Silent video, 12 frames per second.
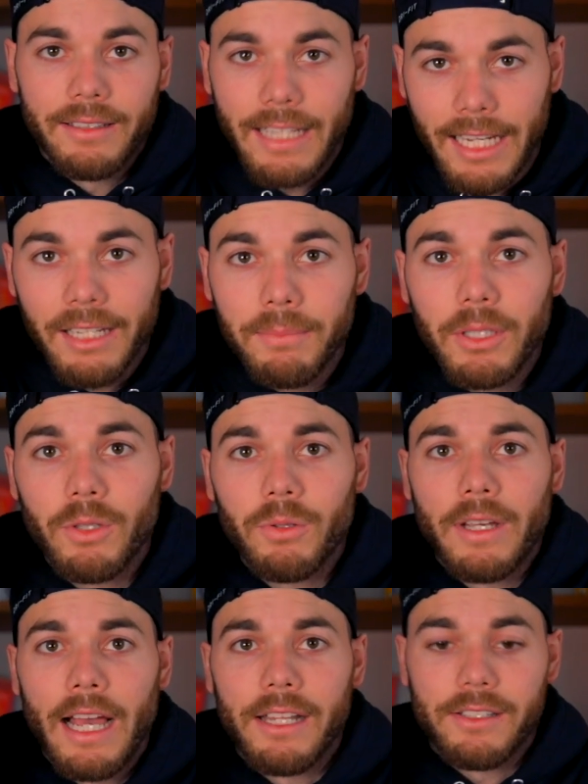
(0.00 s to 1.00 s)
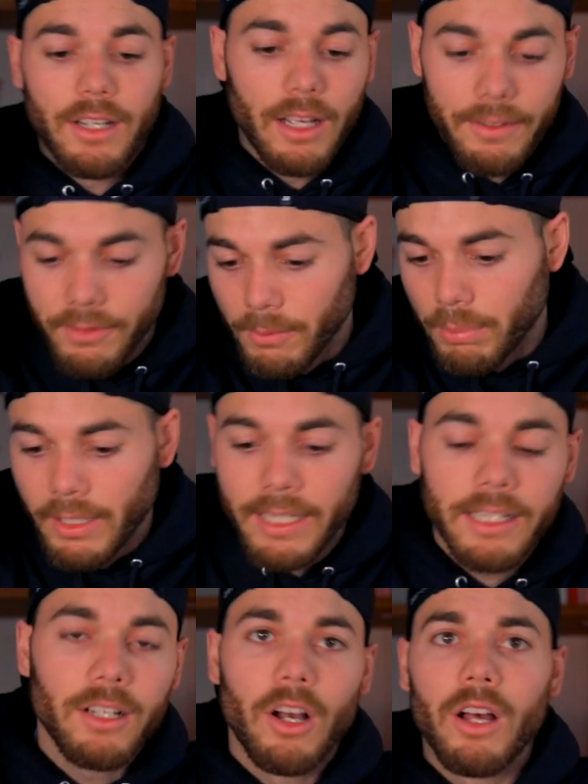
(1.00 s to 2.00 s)
That could be you guys. If you're
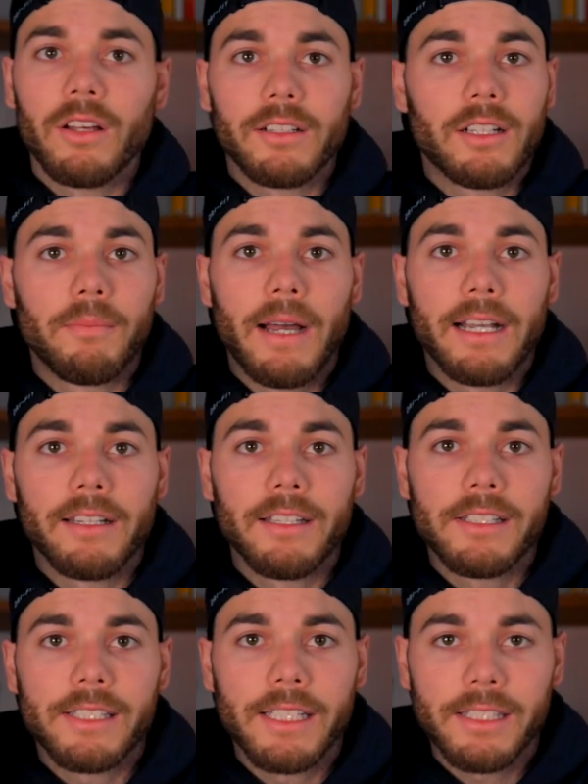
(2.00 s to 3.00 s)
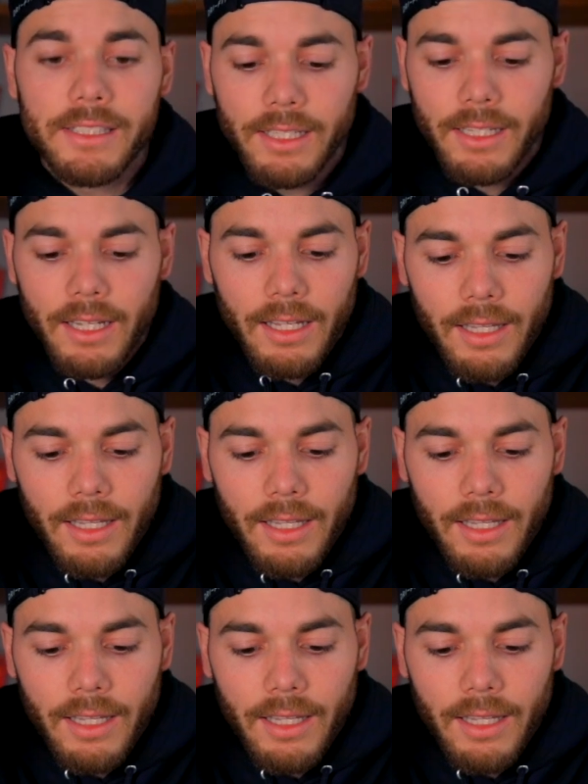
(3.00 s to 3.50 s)
blending all and combining these things,